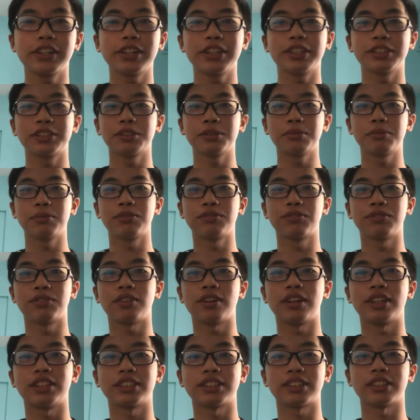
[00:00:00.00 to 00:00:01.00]
so before
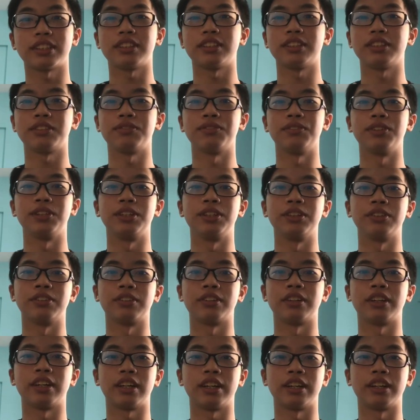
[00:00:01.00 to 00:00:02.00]
I start this video,
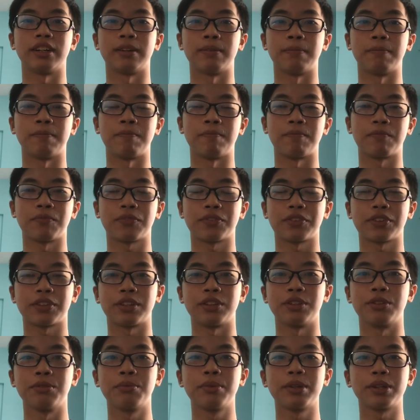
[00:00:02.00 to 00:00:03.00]
um,
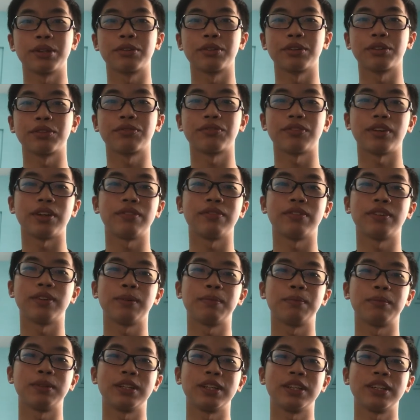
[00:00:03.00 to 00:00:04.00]
do me a quick favor,
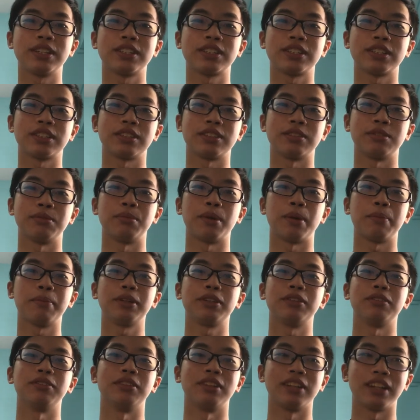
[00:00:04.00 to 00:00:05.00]
please remember
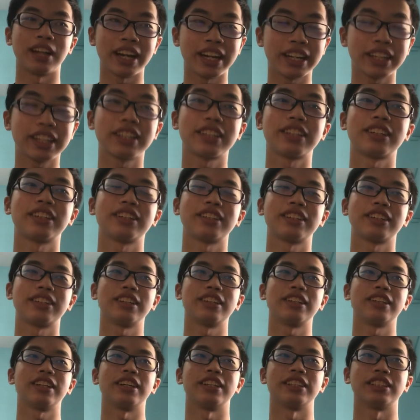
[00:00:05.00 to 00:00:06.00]
to like
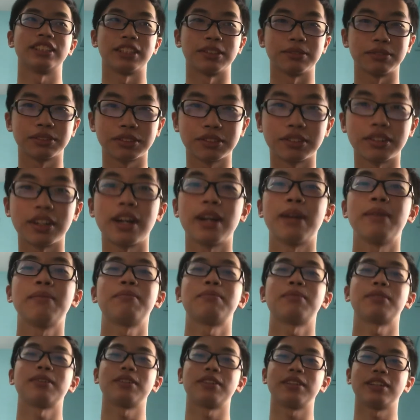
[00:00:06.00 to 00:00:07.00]
and subscribe.
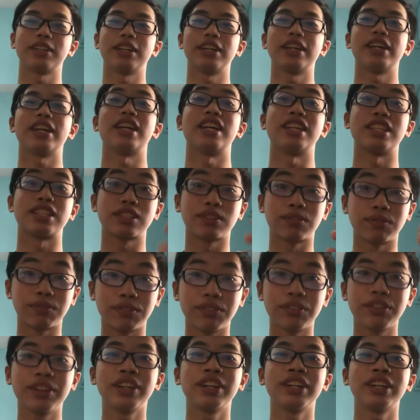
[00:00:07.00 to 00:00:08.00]
It's
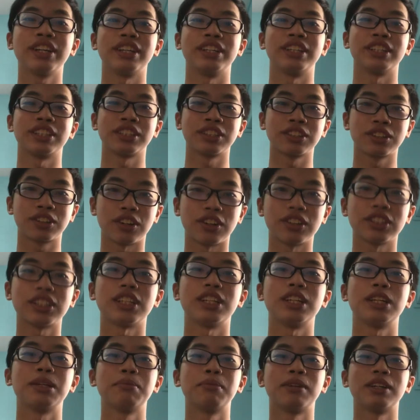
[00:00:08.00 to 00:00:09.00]
free, it doesn't cost
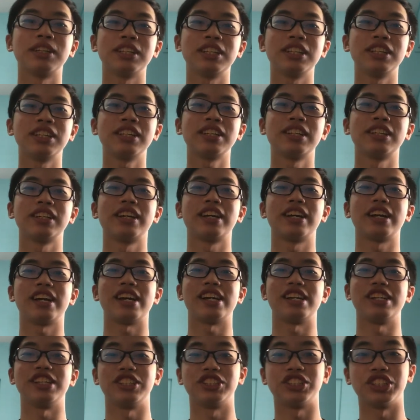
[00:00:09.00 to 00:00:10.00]
any money,
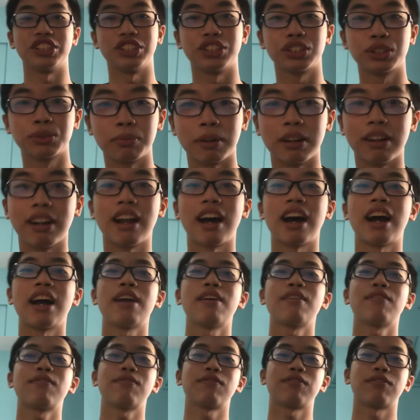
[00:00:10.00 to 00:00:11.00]
and it changes my
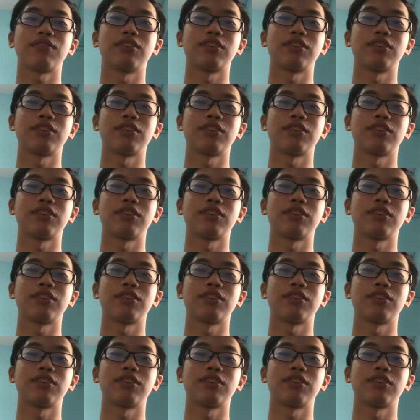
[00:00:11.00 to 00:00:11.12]
life.